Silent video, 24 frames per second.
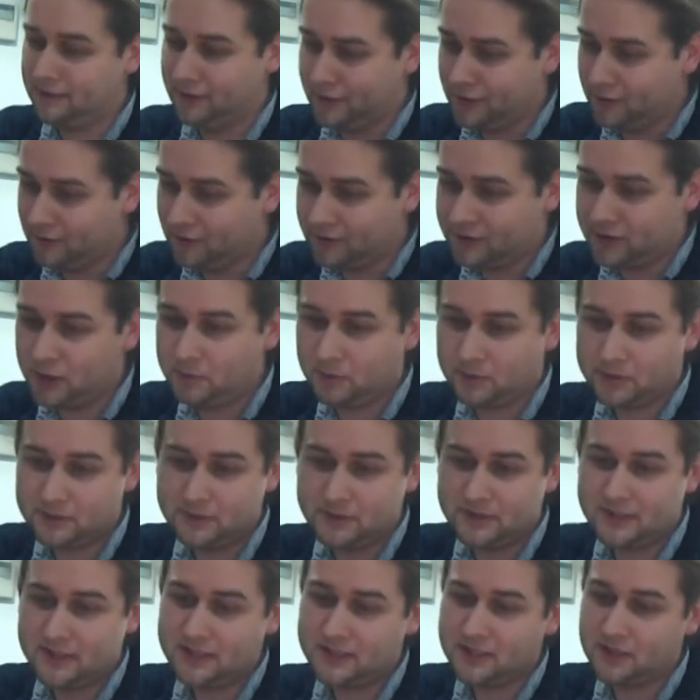Then there are 2
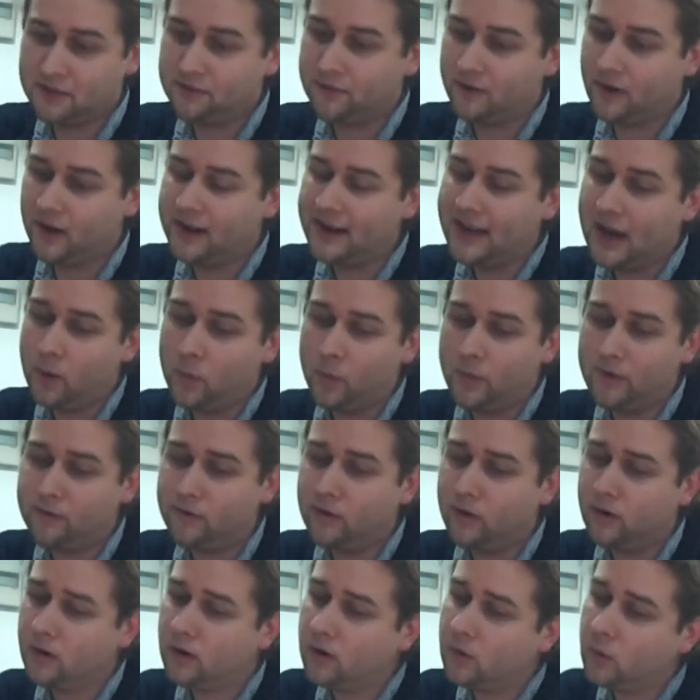possibilities so far. Now we've
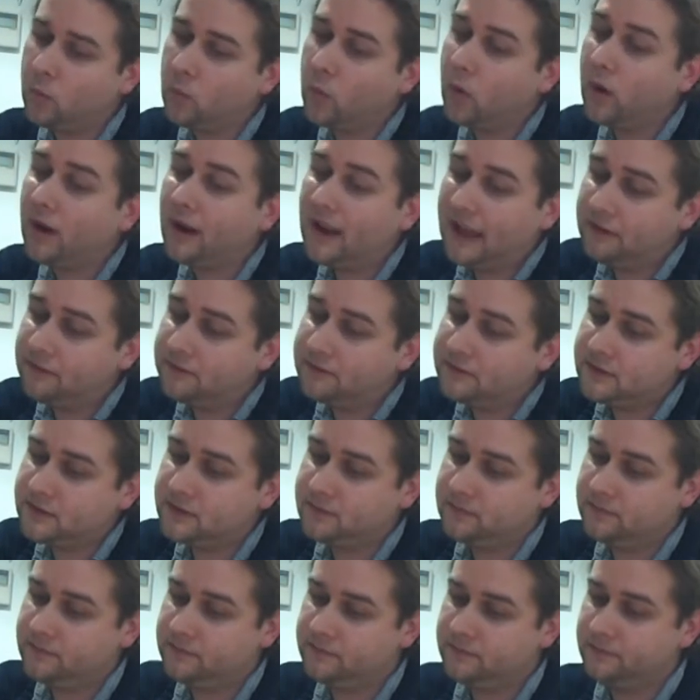got what
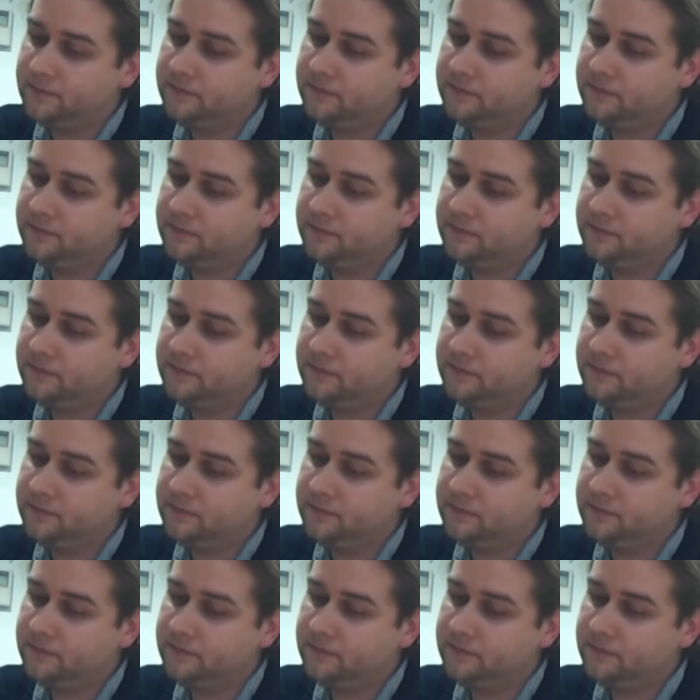left?